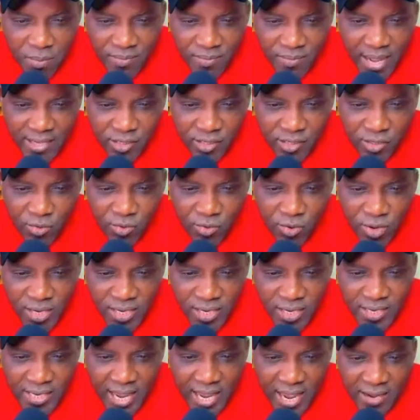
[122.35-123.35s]
by
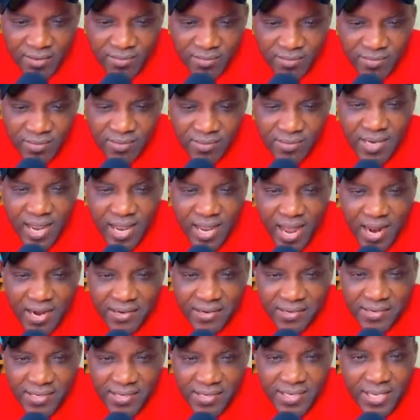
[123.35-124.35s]
scrolling down
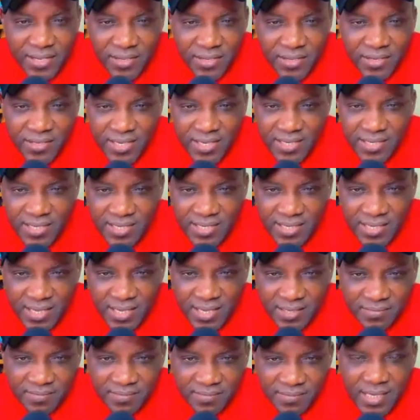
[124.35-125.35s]
and reading the
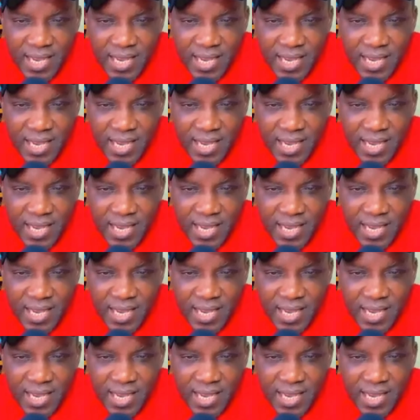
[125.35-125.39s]
detail.